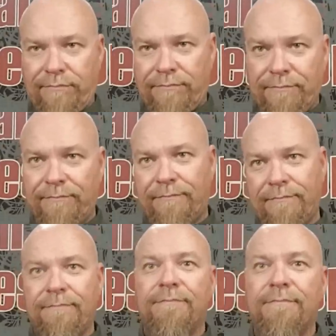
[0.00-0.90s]

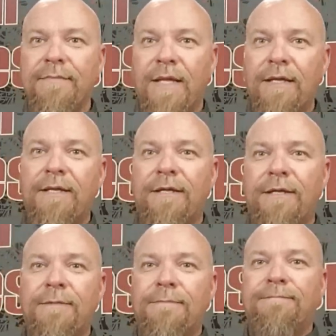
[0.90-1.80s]

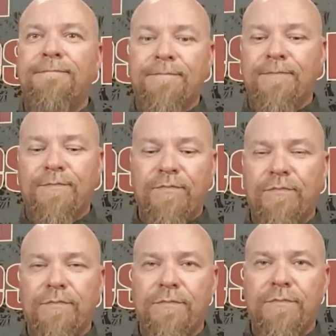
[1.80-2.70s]

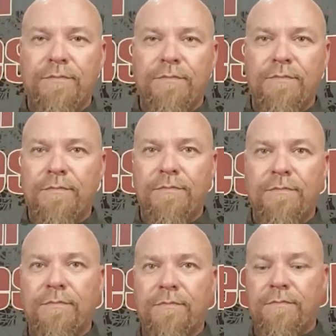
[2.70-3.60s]

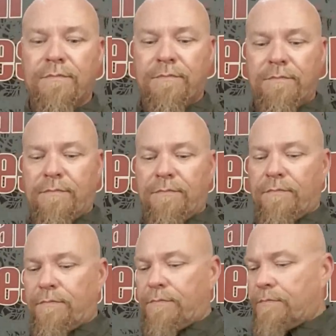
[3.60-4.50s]

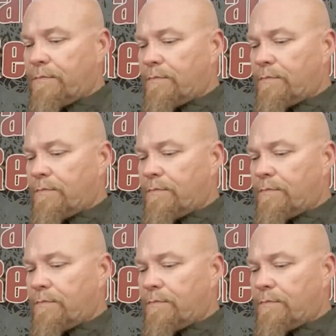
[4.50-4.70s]
[no speech]